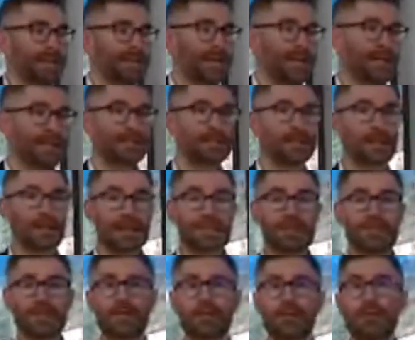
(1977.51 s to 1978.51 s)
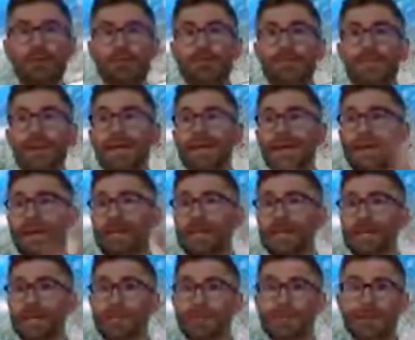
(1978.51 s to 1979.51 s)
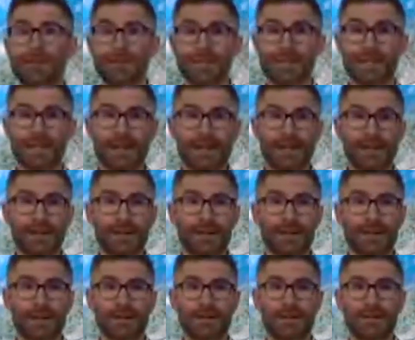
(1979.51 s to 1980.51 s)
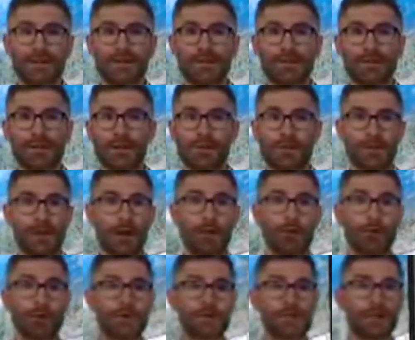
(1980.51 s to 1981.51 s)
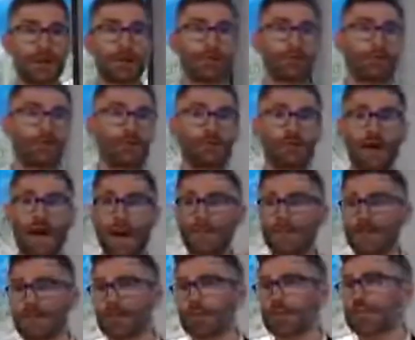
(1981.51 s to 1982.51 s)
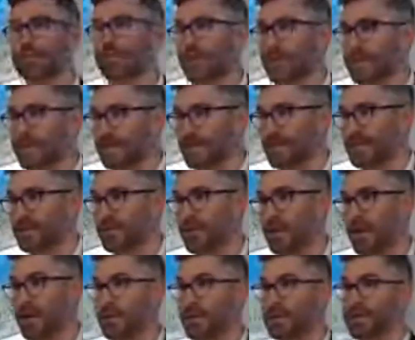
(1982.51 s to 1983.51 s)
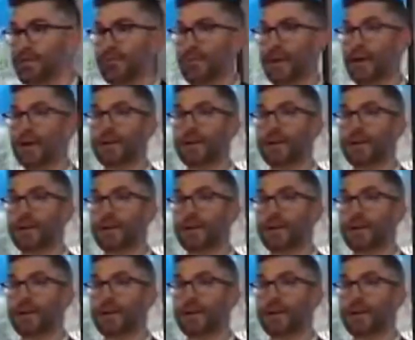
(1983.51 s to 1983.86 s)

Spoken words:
tells especially the big gatekeepers, the owners of app stores, for instance, or the owners of